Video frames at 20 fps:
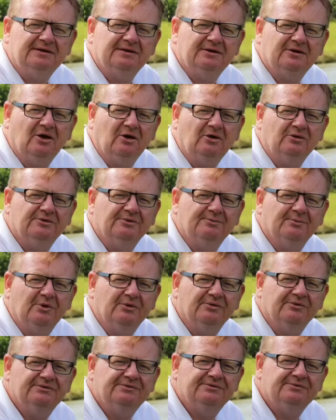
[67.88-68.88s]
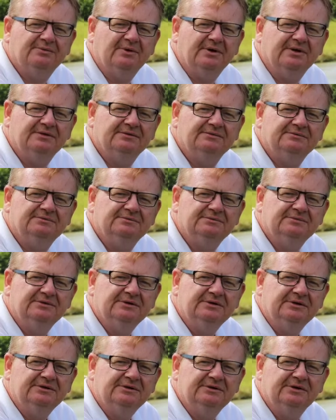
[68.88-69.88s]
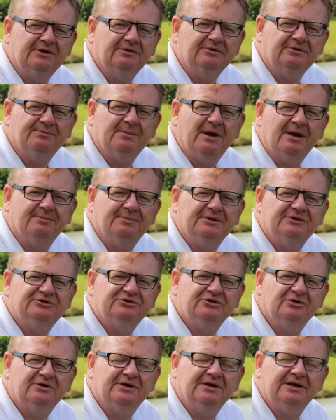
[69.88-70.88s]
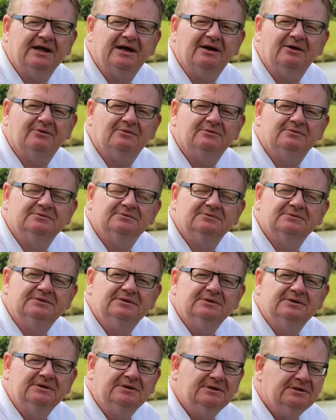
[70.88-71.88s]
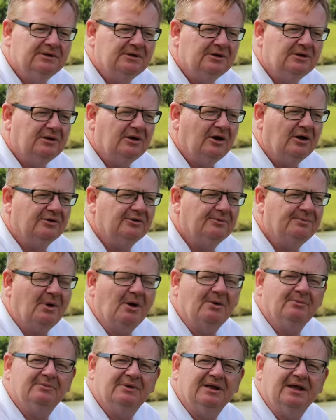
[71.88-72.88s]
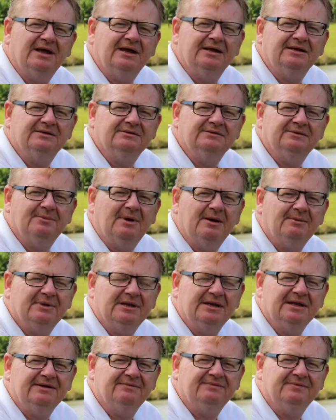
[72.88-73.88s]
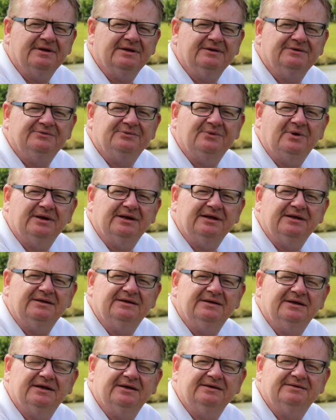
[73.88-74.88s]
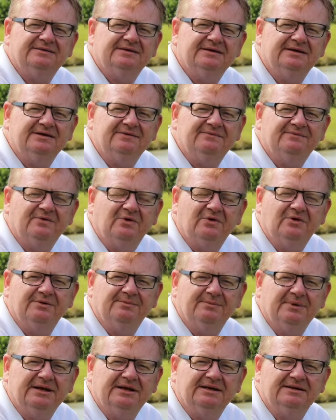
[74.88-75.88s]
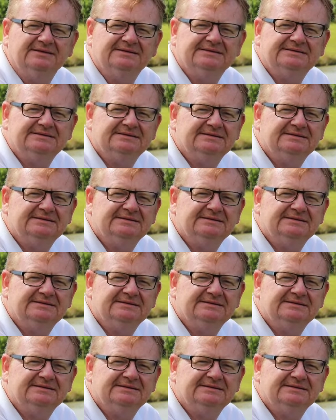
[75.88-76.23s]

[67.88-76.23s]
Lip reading: in the colder months when you might be chucking out on the bomb line. You might be leaving it 20, 30, 40 minutes.